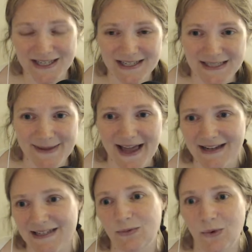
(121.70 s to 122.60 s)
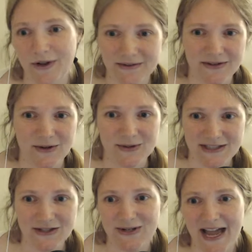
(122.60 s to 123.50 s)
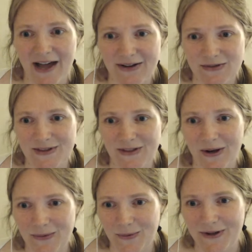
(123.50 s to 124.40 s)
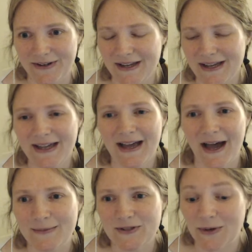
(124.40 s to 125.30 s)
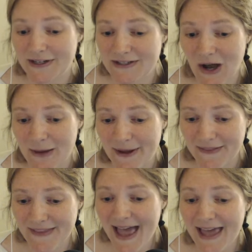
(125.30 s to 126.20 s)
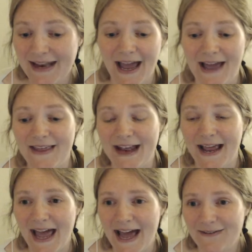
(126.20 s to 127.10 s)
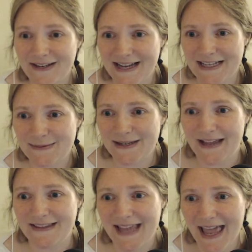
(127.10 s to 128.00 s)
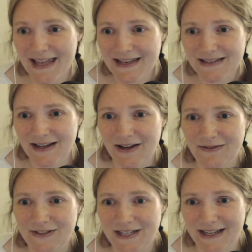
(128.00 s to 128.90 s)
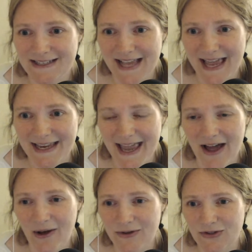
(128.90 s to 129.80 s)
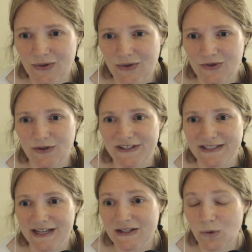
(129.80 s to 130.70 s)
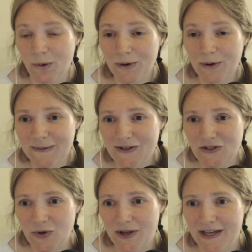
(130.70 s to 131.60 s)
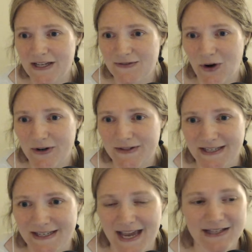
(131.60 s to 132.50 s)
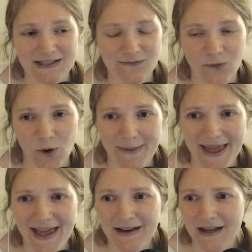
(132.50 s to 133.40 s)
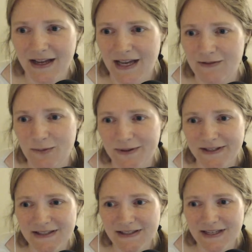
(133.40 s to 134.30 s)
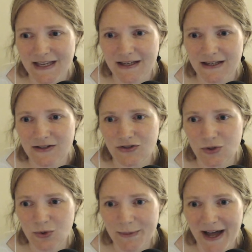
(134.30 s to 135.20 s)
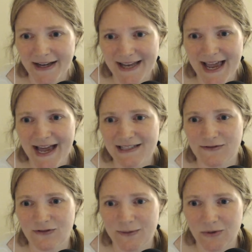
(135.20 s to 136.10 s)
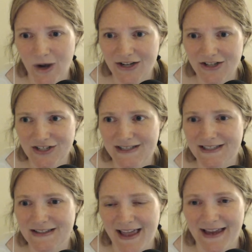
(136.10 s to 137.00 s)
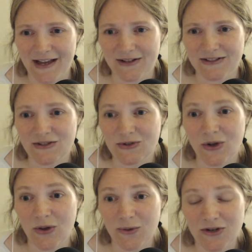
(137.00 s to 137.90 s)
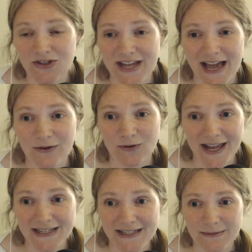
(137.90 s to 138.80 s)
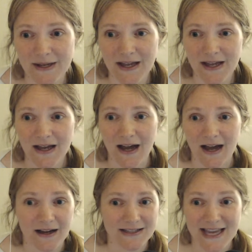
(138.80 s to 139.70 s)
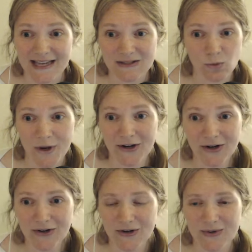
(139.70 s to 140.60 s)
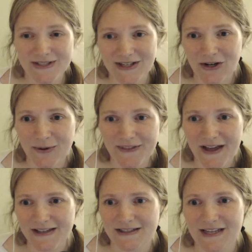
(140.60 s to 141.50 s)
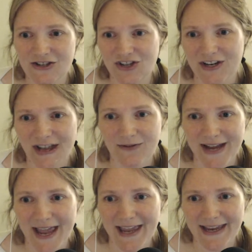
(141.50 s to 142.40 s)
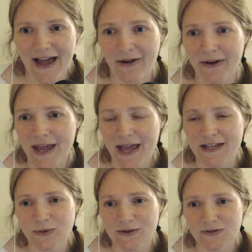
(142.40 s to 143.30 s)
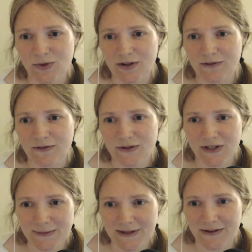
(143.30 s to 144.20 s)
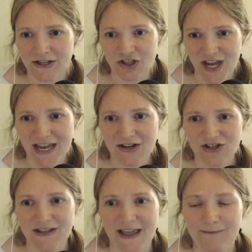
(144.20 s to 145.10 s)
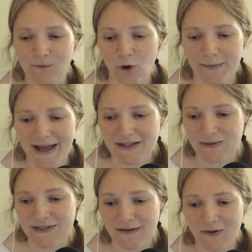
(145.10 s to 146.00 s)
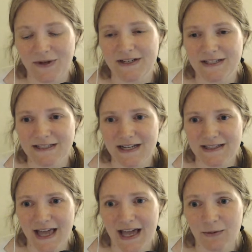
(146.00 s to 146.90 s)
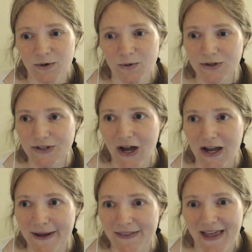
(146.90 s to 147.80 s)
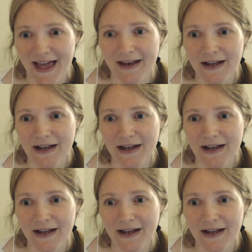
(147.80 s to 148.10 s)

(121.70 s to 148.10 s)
expect and what did go down as we thought it would. So we're going to talk about that. And then I have an announcement at the end of tonight's Hangout to sort of discuss what we're going to be doing as far as the guest format. If you've been listening to the podcast, if you've been watching us in the Hangouts, and you know that we usually have a random guest winner who is here with us each and every Hangout. And so there's going to be a change in that format. So we definitely want to discuss that, and we will talk about that